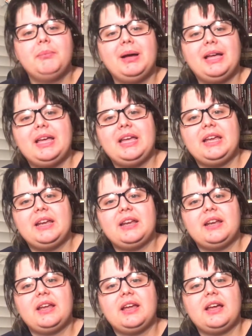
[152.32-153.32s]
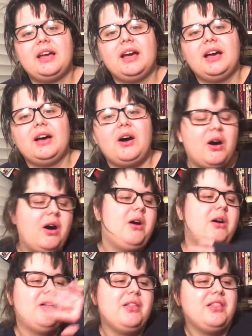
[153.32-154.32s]
But
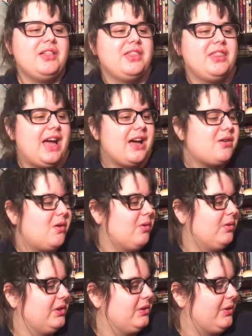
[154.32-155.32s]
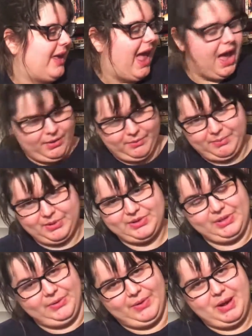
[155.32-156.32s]
all that whole little cat
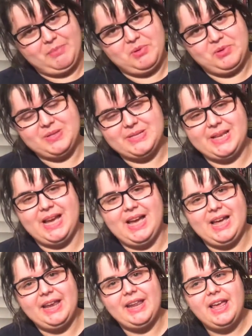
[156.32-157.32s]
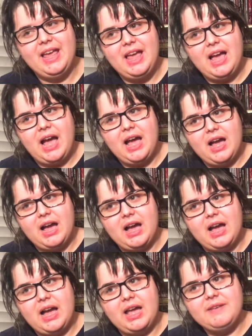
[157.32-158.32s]
person ramble aside,
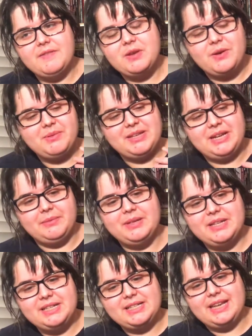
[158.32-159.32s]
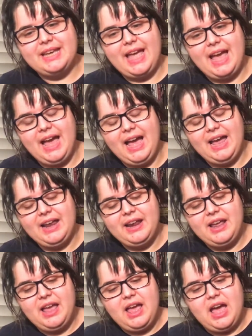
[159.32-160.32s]
even though I'd be tempted to say cat,
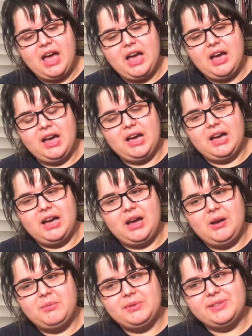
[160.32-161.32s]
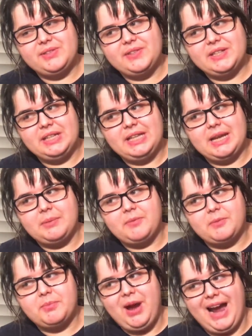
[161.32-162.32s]
I almost feel like
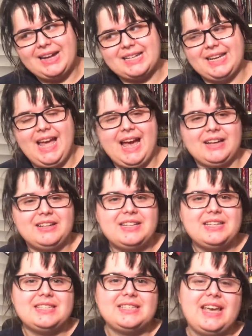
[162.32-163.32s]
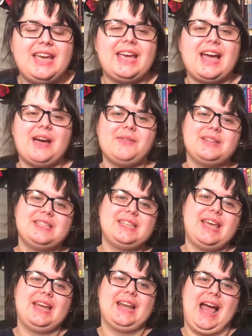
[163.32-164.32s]
for practicality's sake, I would
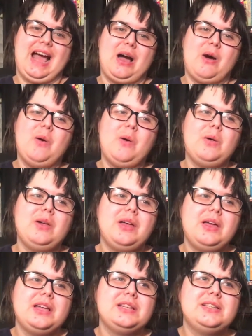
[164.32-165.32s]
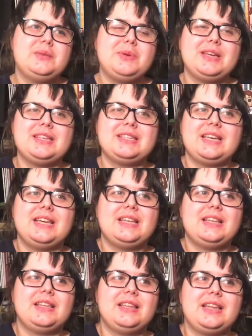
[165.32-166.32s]
say an owl, just because
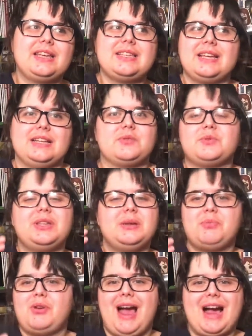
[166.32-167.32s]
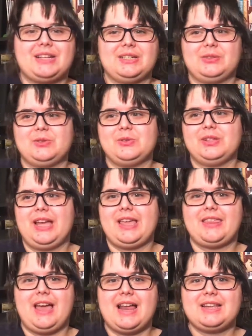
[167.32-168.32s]
it, like I said, it's really practical.
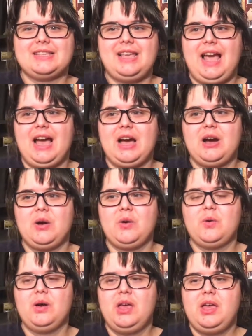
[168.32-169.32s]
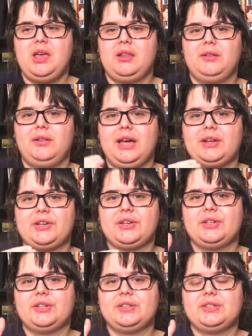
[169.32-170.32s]
Like, that is how
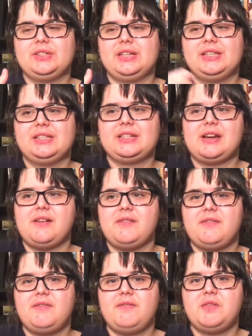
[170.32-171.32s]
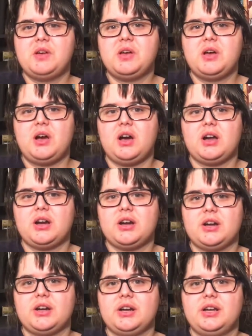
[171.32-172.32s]
letters and stuff
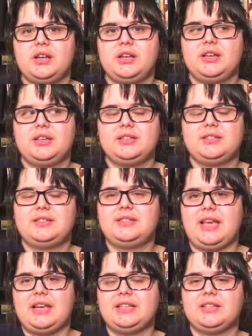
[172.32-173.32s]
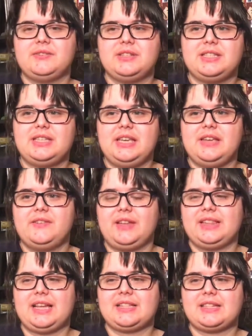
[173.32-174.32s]
are sent and received.
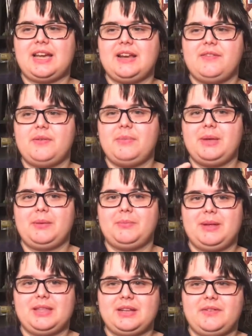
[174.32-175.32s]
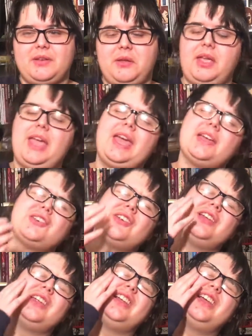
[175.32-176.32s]
Like, that's kind of a big method of
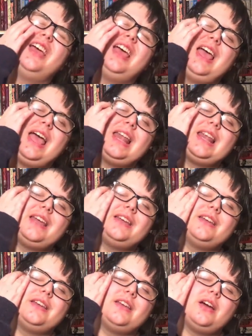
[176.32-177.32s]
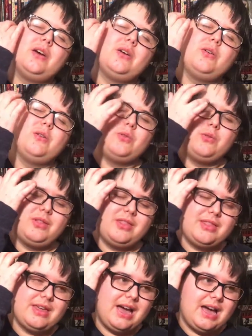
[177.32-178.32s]
communication. And I know
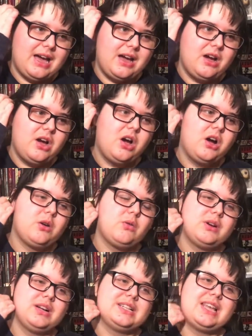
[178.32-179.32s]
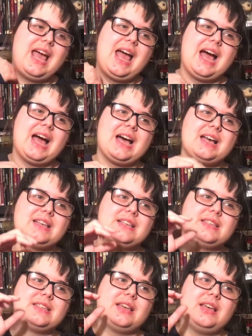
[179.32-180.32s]
that Hogwarts
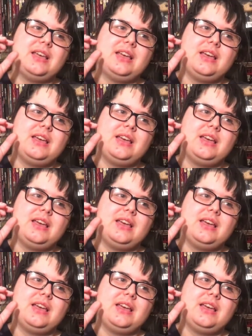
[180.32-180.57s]
has